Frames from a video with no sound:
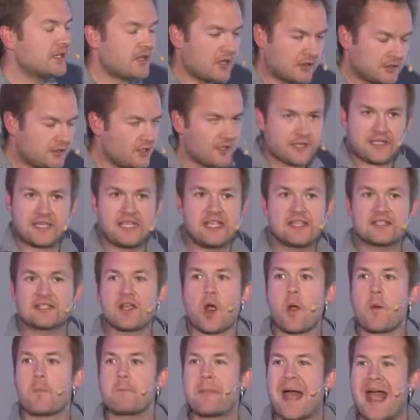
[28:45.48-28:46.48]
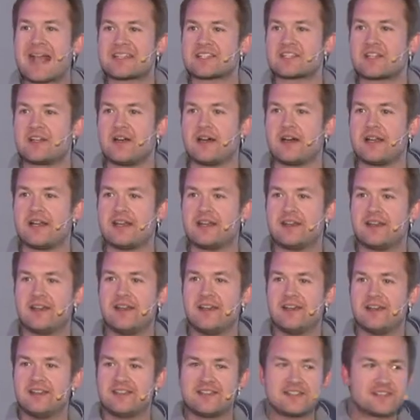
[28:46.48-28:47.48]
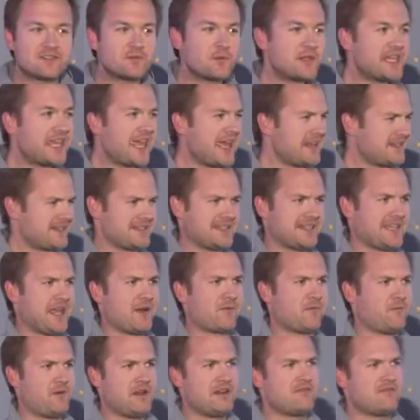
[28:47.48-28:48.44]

look. He's our mascot. This we can't just get rid of